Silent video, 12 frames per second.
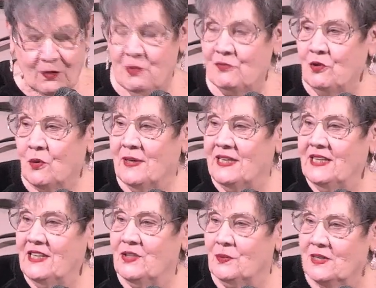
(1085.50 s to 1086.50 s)
before we
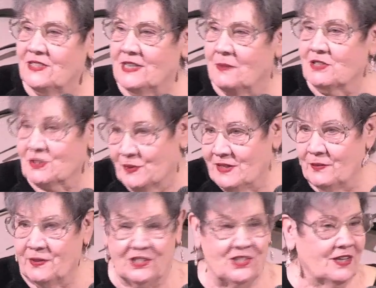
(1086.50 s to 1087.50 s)
get into our subject,
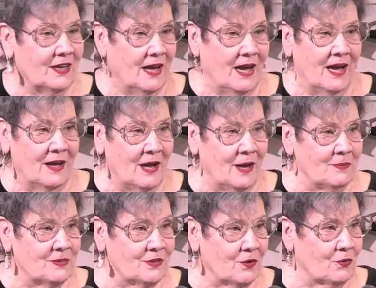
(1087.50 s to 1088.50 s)
which
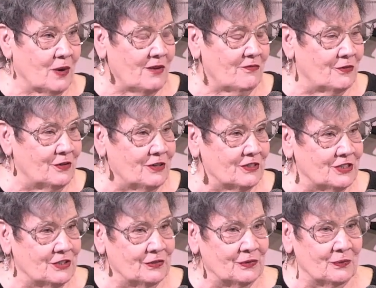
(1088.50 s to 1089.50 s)
I'm so grateful
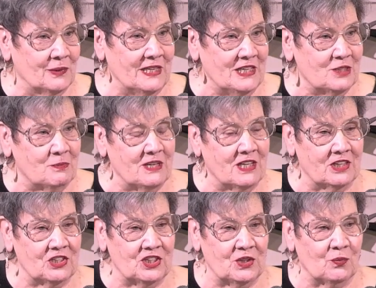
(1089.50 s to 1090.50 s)
to Louise
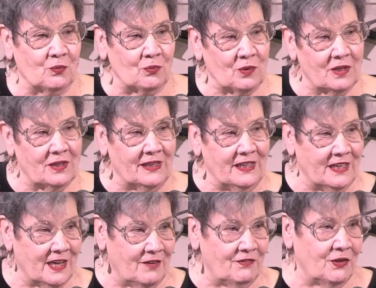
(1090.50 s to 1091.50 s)
because she really
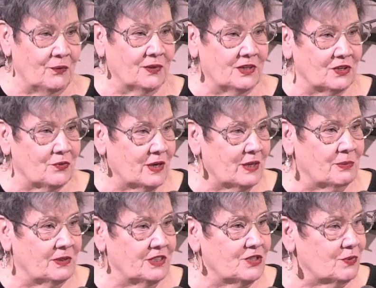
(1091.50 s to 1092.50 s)
gave you an
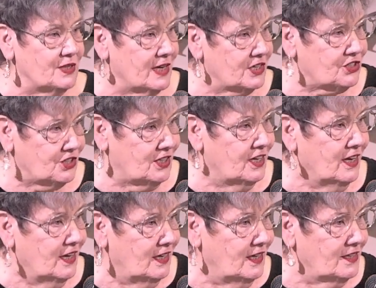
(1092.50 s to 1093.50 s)
incredible introduction
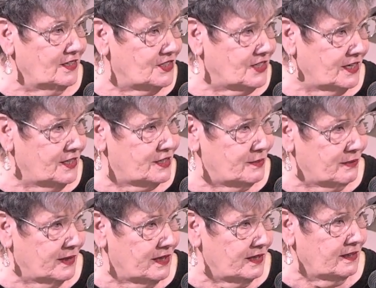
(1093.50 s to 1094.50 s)
into Science of
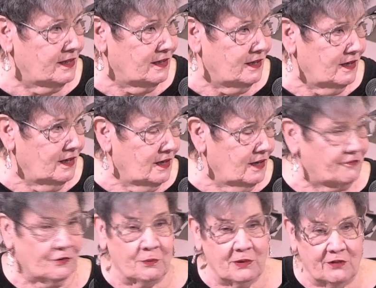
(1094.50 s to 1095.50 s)
Mind
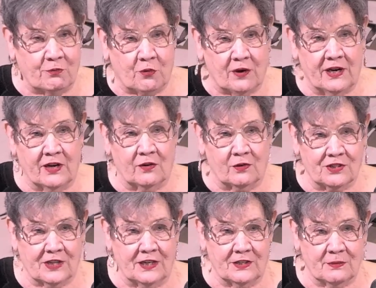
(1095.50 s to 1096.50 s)
affirmative prayer or
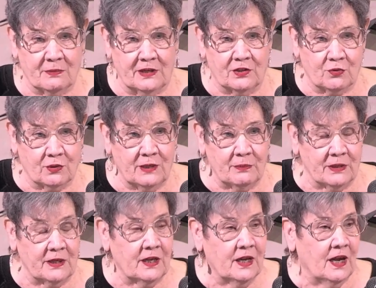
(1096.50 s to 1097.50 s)
Science of Mind
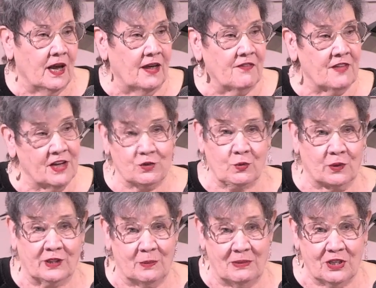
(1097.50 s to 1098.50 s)
treatment, and that's what
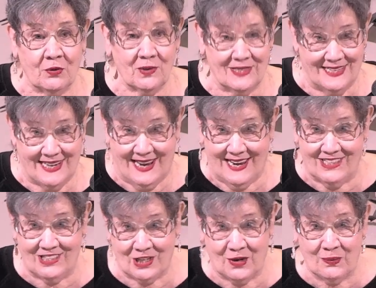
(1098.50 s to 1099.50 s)
we're going to be doing
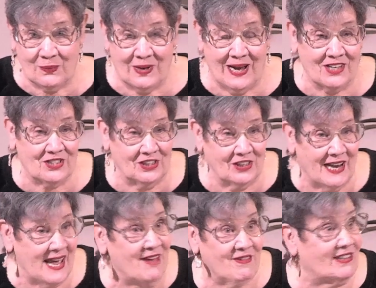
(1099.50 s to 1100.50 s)
today. So we're actually going
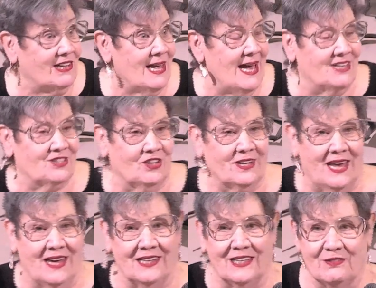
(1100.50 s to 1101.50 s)
to have a class on
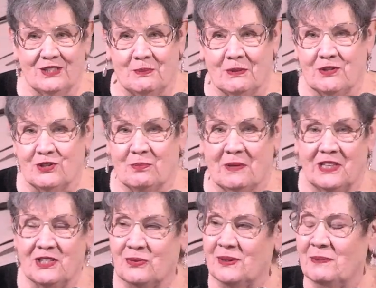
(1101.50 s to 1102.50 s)
how to give a spiritual
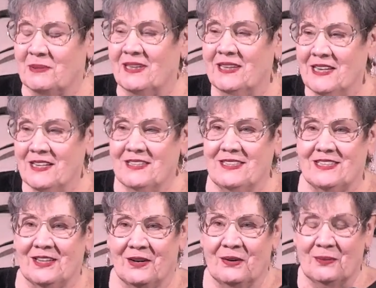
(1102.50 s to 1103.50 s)
mind treatment.
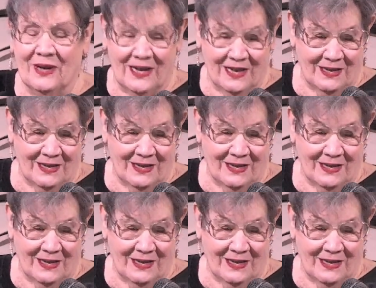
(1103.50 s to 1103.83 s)
So